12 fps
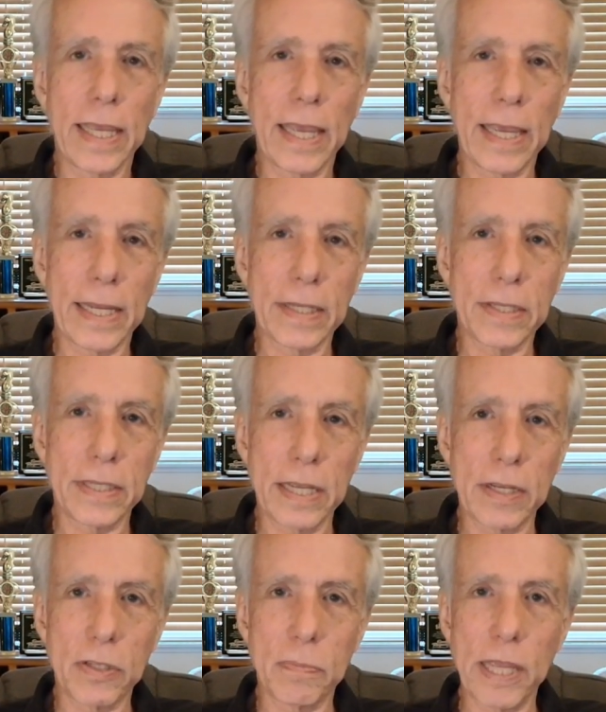and
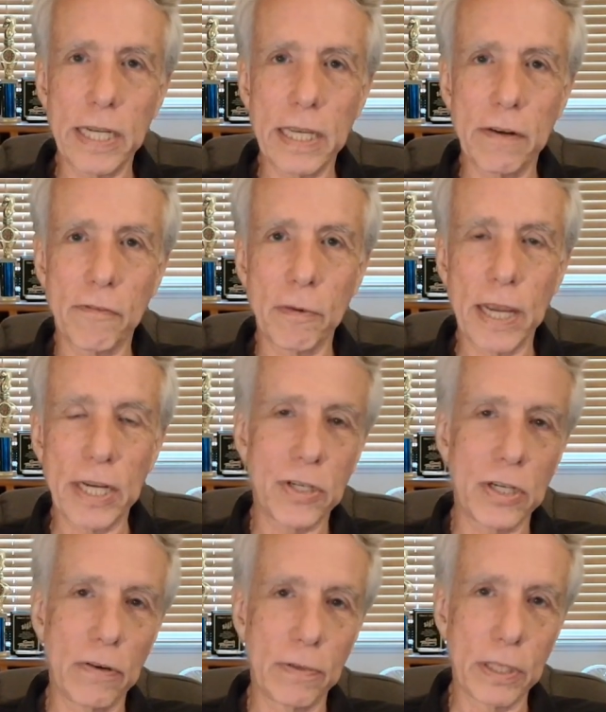sends MIDI
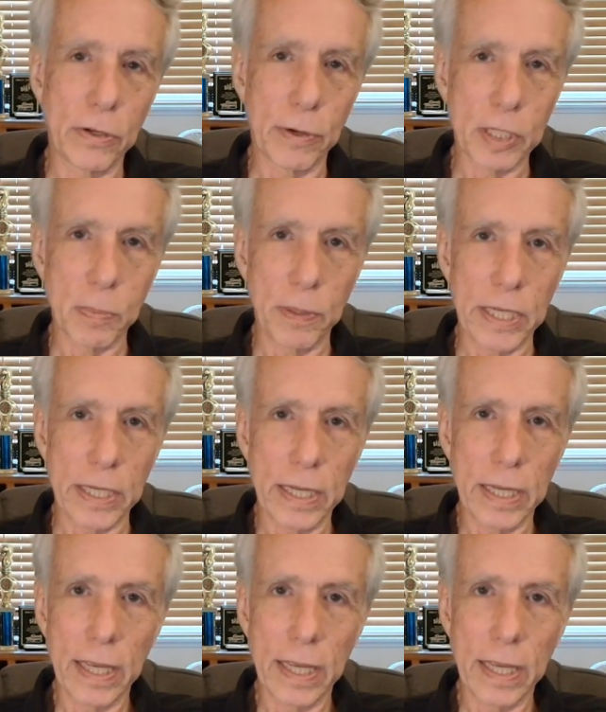information over the USB